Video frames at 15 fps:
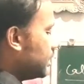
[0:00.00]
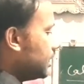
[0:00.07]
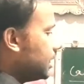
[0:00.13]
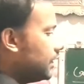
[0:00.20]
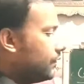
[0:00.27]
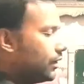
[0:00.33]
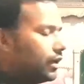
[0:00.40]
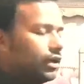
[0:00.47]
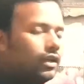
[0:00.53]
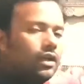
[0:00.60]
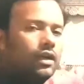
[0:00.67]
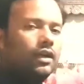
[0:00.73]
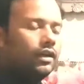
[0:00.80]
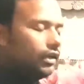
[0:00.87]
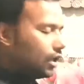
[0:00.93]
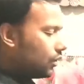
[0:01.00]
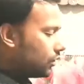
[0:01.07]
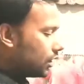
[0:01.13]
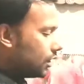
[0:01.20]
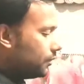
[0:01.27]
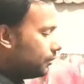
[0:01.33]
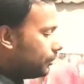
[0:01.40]
t1. Now
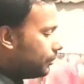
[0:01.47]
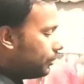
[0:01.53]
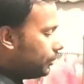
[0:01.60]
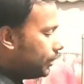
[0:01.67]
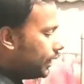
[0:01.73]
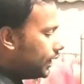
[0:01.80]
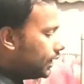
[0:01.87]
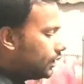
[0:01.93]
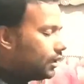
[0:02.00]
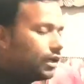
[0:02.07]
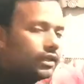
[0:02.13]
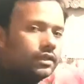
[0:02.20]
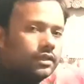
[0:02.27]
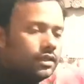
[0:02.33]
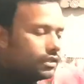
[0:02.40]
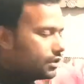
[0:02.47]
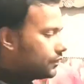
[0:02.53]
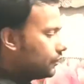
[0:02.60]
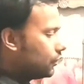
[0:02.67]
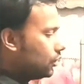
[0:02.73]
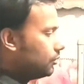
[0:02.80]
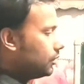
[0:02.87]
compare this
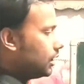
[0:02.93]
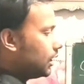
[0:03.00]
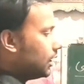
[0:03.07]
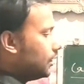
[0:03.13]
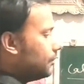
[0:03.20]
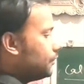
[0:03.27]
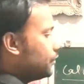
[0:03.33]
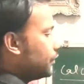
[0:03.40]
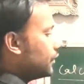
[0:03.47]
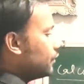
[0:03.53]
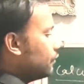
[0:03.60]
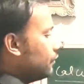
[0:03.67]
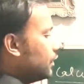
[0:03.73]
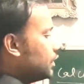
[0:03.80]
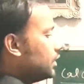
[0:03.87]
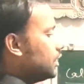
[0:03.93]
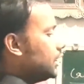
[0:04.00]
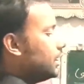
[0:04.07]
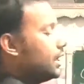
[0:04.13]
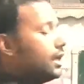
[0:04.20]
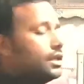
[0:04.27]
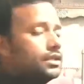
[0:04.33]
formula with
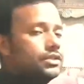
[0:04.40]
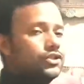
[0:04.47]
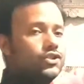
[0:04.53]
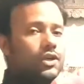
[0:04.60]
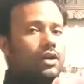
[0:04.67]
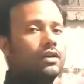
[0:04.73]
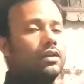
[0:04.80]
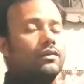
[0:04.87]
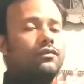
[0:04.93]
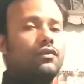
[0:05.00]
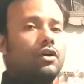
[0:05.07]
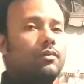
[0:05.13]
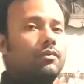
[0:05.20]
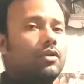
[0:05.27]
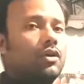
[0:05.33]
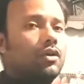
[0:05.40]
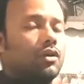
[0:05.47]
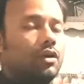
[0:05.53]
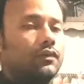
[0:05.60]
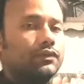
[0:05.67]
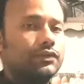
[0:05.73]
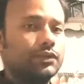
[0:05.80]
the general
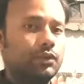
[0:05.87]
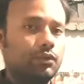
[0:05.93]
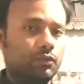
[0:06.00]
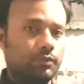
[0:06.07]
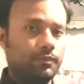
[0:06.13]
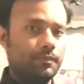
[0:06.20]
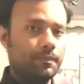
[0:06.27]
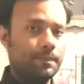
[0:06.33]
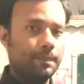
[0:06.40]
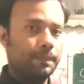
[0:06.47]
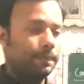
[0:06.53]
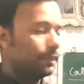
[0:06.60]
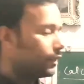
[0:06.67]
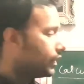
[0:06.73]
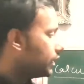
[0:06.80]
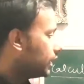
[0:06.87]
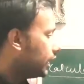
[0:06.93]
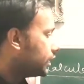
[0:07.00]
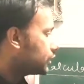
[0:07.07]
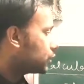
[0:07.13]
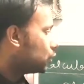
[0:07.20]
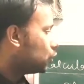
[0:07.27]
formula of slope.
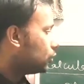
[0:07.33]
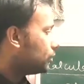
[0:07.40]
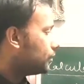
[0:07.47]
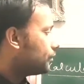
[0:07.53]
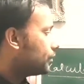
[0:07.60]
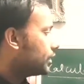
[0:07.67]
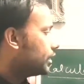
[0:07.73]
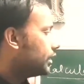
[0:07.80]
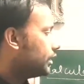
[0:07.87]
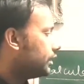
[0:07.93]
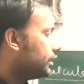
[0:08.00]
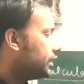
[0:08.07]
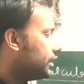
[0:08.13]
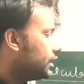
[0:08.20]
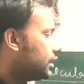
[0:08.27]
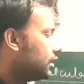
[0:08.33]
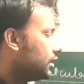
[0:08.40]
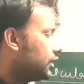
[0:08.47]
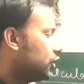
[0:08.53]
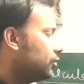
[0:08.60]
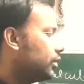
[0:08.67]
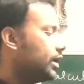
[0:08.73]
In slope, in
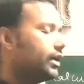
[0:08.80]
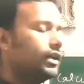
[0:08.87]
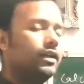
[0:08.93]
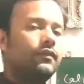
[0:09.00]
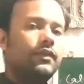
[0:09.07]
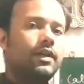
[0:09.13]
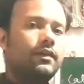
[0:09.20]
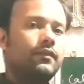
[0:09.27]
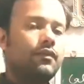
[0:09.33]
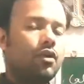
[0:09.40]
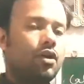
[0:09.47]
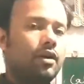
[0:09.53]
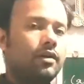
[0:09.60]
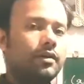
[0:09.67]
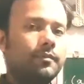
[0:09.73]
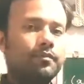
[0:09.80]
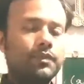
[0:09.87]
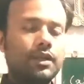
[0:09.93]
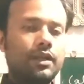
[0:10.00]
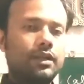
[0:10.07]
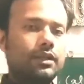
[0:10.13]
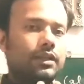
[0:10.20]
the numerator we want
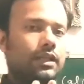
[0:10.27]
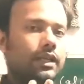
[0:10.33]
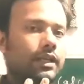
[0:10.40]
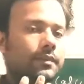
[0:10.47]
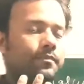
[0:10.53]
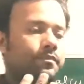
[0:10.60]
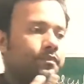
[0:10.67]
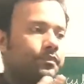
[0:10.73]
the